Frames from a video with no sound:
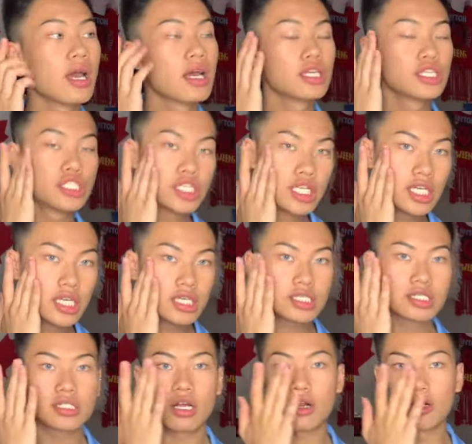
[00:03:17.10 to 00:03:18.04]

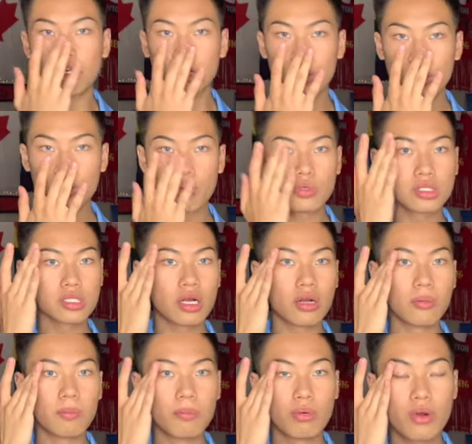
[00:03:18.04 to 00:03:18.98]
cheeks, our nose,
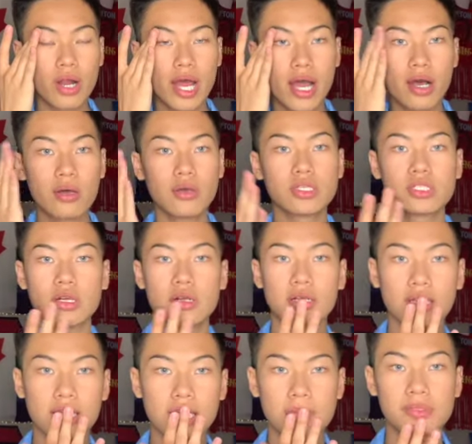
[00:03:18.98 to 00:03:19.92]
our brows, our
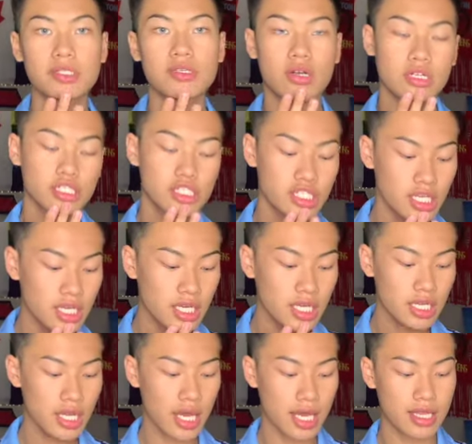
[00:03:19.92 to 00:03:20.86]
lips, our
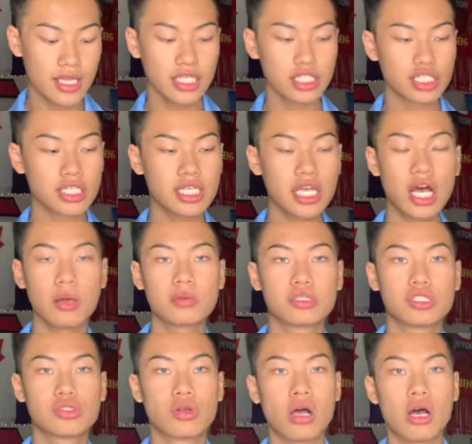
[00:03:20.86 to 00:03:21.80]
chin, and this just helps
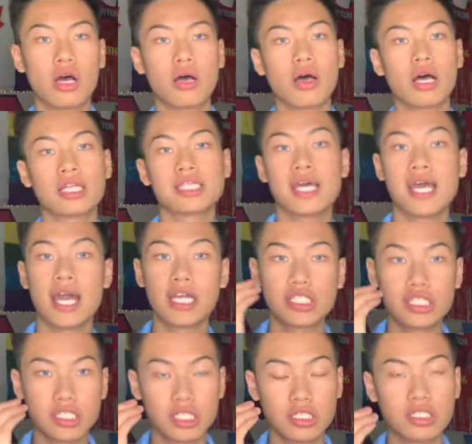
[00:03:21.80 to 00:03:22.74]
draw
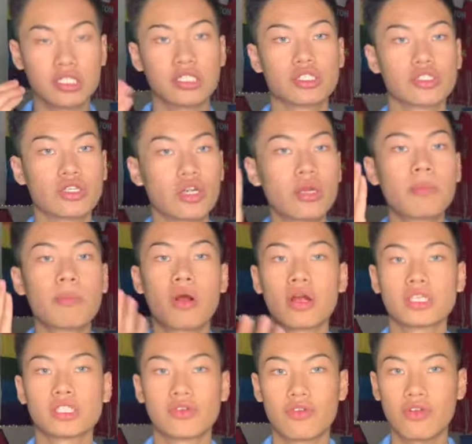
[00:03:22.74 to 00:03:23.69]
attention to certain
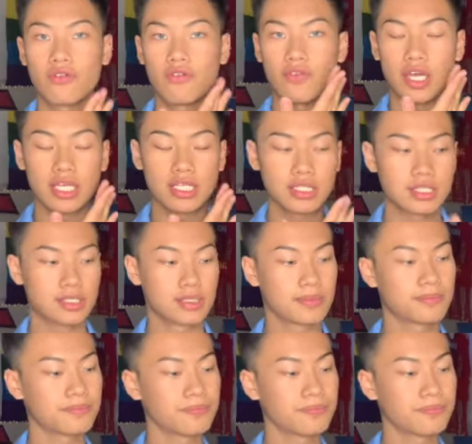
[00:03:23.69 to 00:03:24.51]
parts of our face.